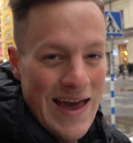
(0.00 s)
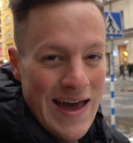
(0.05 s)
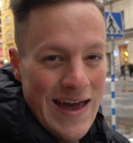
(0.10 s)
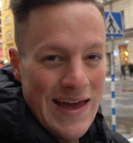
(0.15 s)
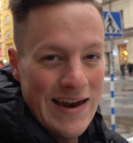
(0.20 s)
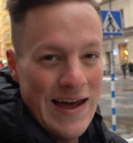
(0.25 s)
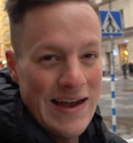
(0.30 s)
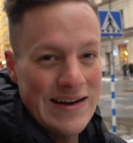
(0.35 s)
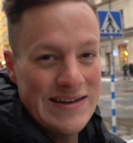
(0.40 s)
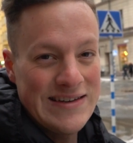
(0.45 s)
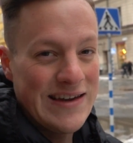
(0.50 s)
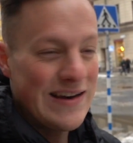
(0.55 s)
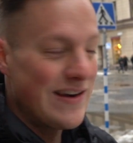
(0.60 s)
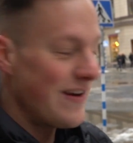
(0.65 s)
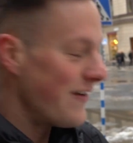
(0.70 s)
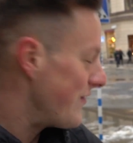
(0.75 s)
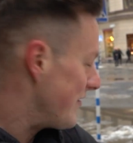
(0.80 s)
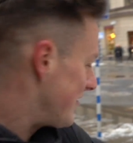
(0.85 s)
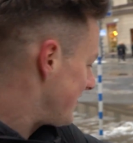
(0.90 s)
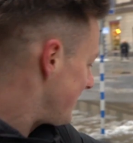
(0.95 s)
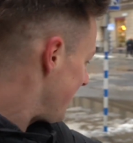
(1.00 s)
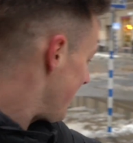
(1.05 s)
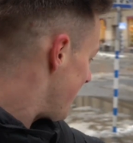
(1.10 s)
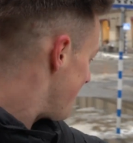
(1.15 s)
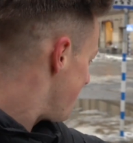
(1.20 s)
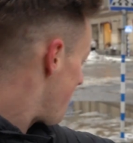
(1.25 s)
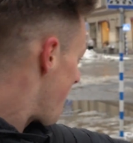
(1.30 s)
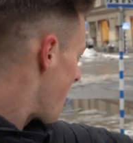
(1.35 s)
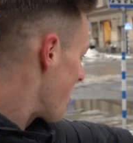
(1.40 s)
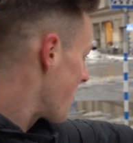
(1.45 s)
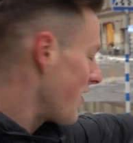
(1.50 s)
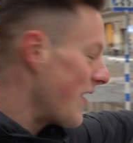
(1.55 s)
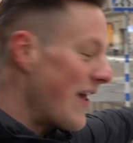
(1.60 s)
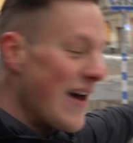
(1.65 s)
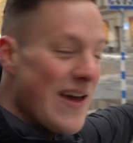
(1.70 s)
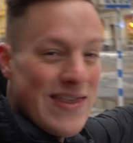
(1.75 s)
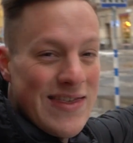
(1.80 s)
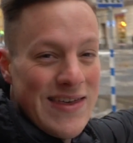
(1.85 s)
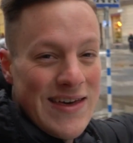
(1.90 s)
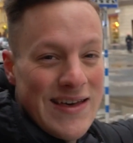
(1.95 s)
And I didn't even see a puddle
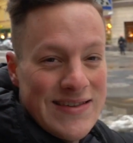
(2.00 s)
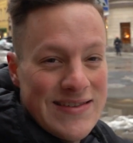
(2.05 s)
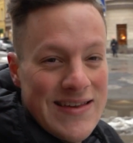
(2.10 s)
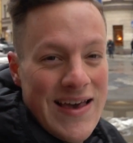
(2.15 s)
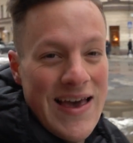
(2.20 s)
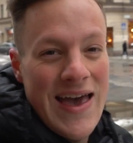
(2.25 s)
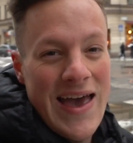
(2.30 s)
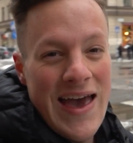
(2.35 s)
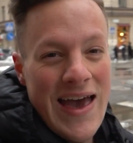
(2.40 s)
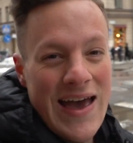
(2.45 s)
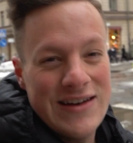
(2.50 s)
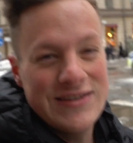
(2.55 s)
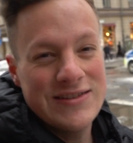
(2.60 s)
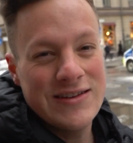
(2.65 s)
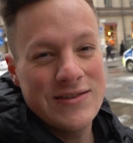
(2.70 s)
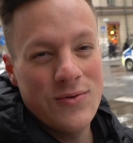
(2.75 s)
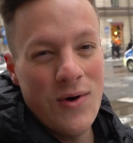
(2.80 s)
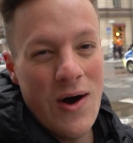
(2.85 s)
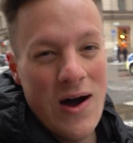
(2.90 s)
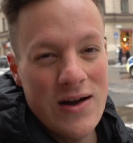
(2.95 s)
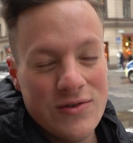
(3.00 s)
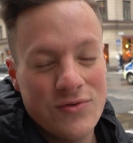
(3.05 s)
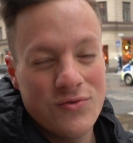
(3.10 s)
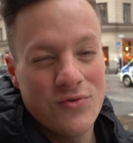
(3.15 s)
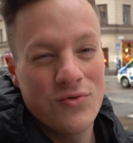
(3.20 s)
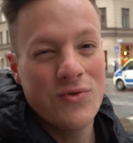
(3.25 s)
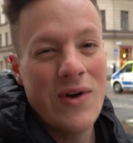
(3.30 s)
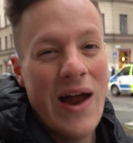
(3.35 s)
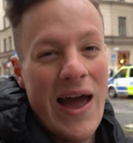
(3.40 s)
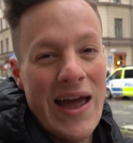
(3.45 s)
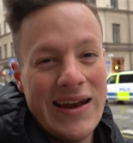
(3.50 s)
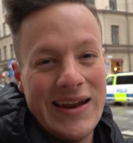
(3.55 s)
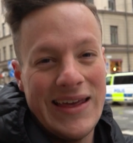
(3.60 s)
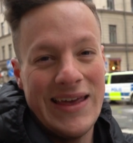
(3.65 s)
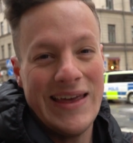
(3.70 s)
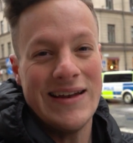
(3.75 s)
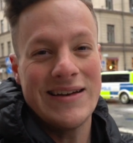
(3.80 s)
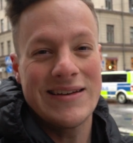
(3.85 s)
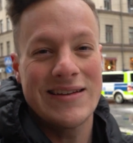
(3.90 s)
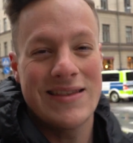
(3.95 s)
like this and just walked right
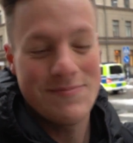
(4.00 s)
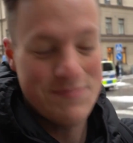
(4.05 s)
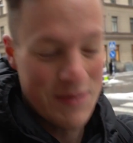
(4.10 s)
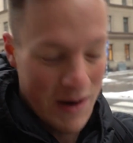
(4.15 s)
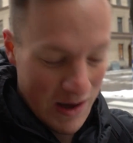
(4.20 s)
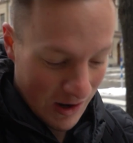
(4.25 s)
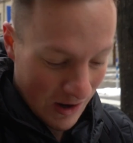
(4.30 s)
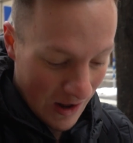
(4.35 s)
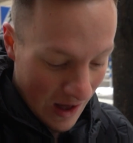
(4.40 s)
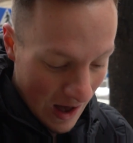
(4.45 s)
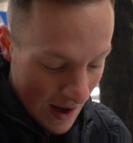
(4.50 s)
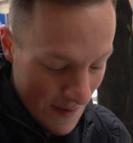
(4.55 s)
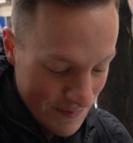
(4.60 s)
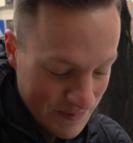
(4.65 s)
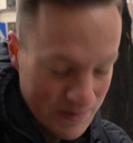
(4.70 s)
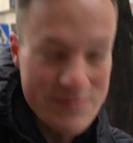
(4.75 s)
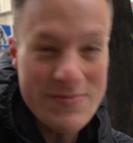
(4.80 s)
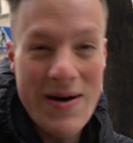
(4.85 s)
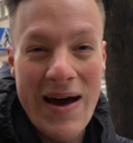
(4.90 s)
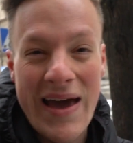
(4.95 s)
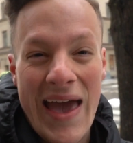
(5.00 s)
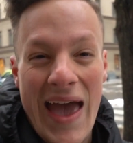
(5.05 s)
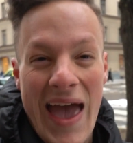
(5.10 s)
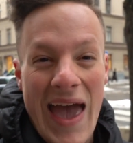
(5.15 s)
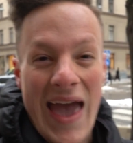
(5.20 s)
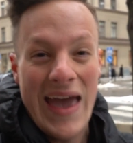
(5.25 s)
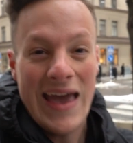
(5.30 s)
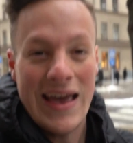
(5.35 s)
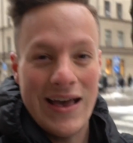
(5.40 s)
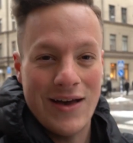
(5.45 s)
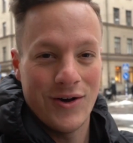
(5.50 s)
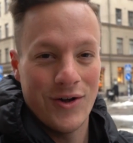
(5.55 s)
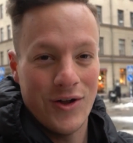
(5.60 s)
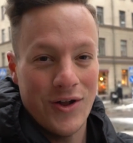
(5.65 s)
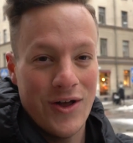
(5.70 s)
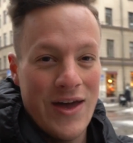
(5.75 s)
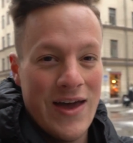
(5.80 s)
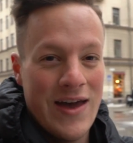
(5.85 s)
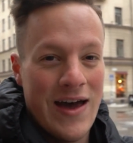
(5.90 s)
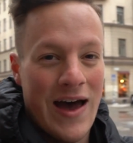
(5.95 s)
into the puddle up to my ankle.
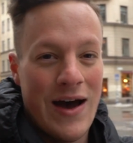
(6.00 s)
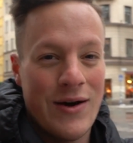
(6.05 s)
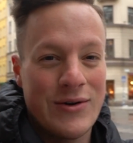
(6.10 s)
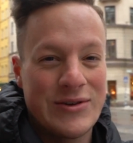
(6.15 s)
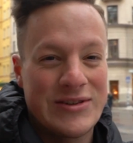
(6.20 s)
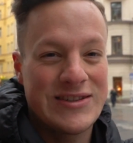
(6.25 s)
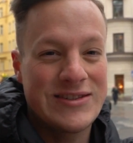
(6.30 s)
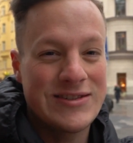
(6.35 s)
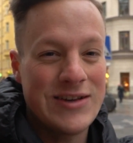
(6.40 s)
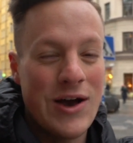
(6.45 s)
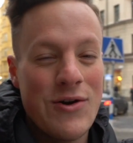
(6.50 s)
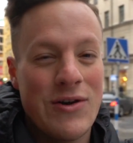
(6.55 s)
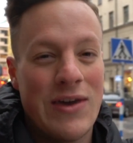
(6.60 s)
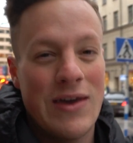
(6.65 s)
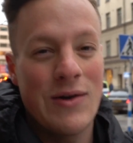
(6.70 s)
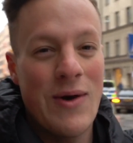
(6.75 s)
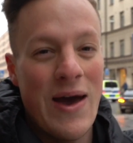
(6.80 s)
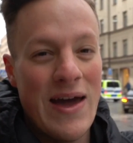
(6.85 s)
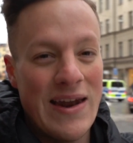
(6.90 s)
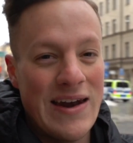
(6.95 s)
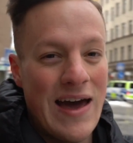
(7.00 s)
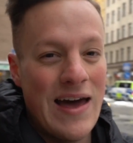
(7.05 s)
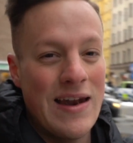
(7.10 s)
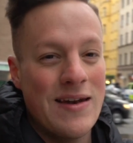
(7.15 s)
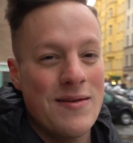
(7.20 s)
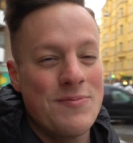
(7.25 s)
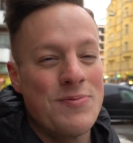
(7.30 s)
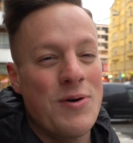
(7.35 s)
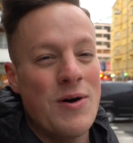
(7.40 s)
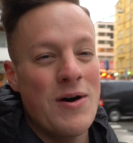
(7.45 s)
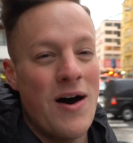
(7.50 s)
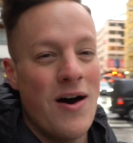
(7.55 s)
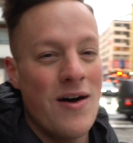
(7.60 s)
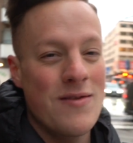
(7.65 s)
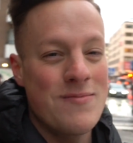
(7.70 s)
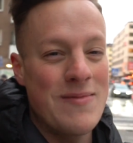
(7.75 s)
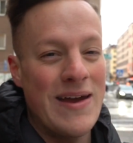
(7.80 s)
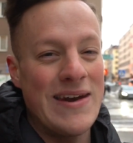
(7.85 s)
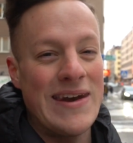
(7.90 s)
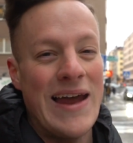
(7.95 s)
I was soaking wet and I had to put on
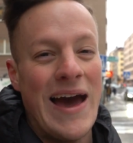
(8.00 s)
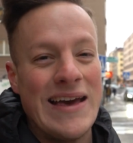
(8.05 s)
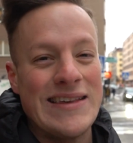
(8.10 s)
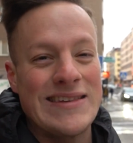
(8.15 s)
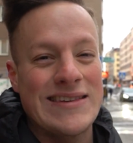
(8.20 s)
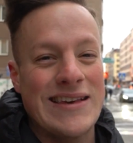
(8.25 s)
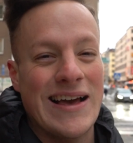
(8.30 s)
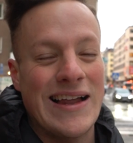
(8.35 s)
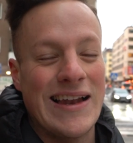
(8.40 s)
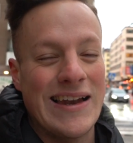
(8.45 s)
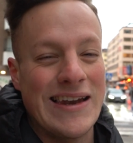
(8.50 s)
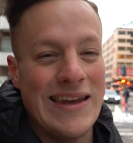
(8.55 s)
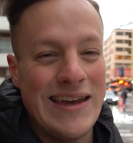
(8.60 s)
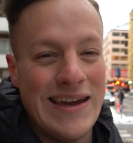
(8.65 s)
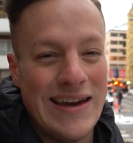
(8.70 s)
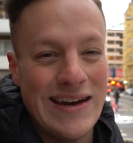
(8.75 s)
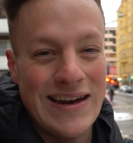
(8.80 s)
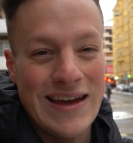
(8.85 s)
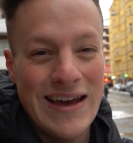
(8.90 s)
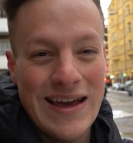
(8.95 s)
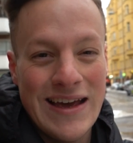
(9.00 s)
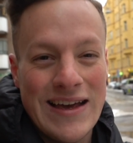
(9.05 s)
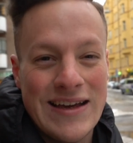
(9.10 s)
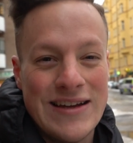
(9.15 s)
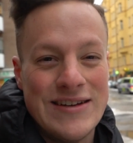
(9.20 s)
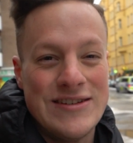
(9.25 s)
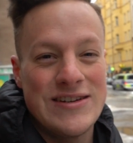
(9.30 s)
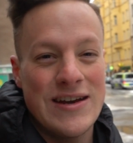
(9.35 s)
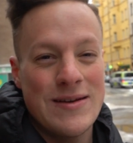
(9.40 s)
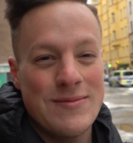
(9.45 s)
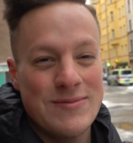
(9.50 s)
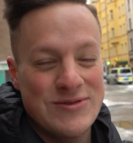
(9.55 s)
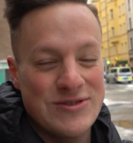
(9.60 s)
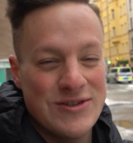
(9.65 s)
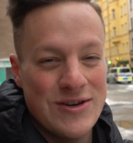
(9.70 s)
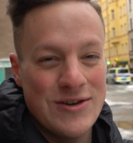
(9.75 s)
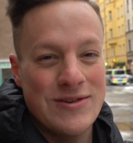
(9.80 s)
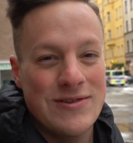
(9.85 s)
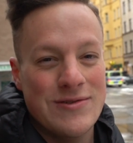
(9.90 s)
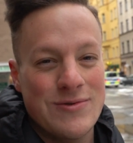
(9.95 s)
my nice clean gym
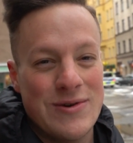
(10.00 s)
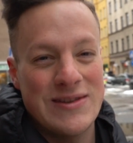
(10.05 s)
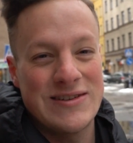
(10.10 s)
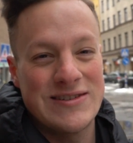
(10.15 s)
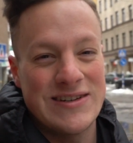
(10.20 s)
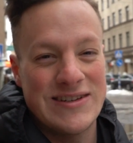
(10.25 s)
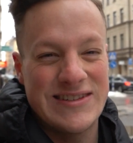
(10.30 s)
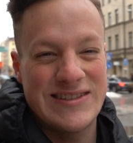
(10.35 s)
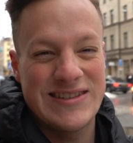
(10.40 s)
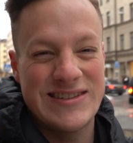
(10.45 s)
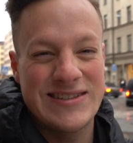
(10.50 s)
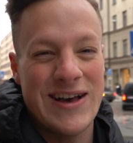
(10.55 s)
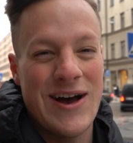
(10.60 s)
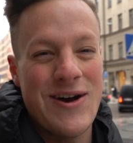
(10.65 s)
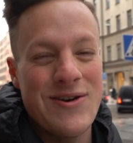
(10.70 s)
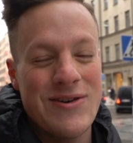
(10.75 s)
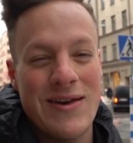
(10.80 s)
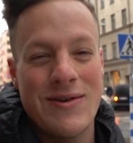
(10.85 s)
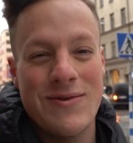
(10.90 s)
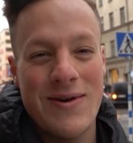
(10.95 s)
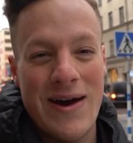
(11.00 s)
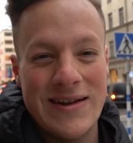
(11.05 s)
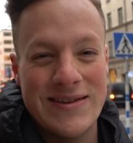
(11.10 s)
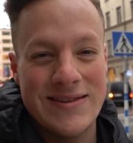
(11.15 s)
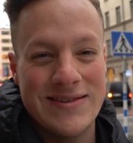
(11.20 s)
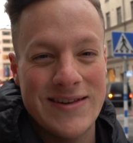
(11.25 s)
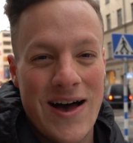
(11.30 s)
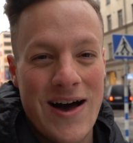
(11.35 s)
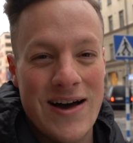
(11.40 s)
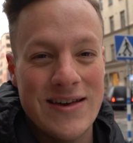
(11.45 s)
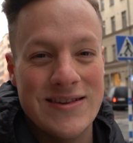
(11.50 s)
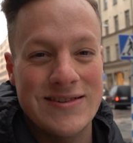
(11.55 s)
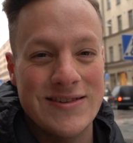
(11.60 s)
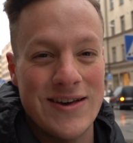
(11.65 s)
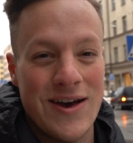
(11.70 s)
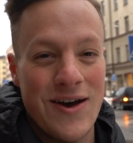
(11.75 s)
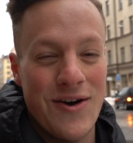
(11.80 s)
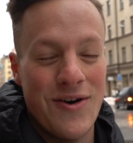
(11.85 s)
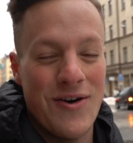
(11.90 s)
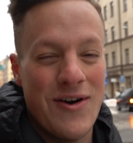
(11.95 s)
shoes with just soaking wet socks.
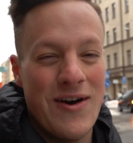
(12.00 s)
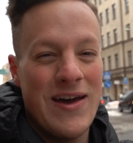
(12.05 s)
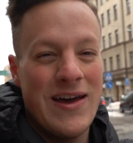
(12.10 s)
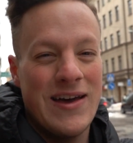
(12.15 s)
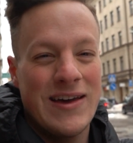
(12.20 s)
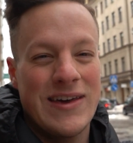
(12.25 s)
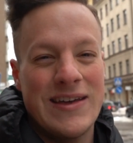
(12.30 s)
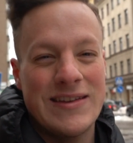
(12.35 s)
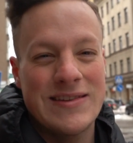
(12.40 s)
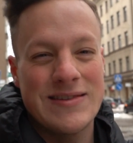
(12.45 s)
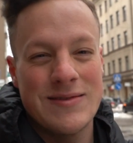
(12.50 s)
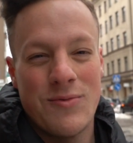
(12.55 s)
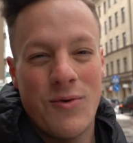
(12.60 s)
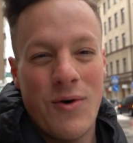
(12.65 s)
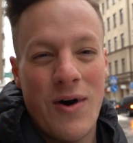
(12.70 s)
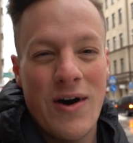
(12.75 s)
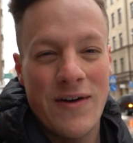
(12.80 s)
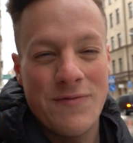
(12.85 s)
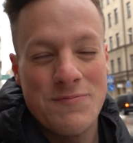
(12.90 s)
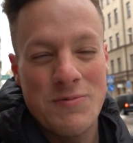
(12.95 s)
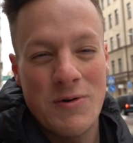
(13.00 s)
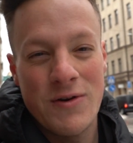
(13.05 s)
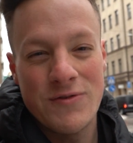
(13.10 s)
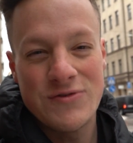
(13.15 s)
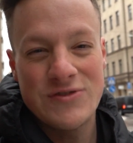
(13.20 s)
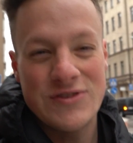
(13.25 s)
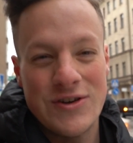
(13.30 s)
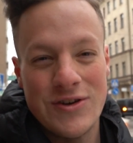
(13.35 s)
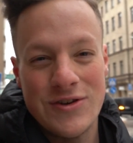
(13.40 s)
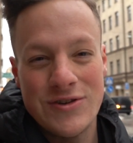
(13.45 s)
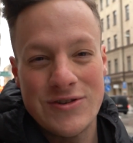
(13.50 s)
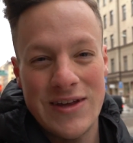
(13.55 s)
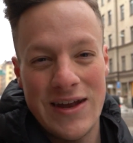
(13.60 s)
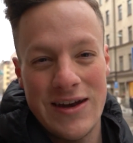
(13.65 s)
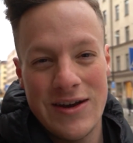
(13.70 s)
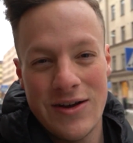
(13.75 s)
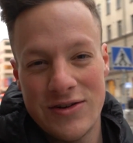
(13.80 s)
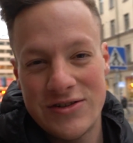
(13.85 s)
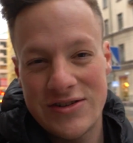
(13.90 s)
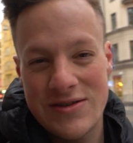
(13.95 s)
So get some waterproof shoes and
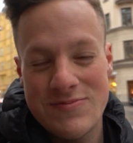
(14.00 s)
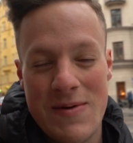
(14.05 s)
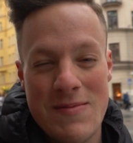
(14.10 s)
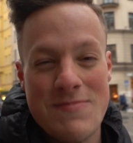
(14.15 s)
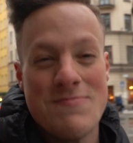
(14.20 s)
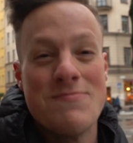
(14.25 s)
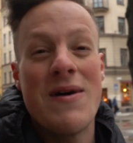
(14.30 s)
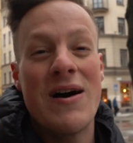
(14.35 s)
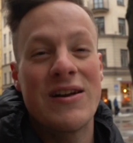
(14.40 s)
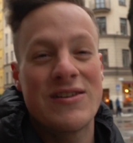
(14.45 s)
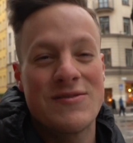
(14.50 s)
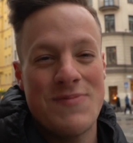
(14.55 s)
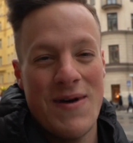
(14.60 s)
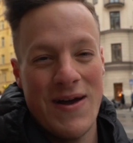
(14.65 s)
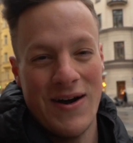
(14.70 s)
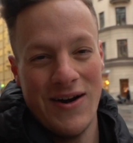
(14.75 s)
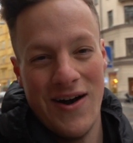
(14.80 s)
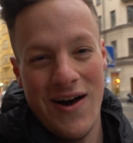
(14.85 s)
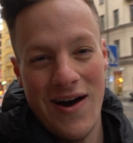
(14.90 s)
you'll just be much better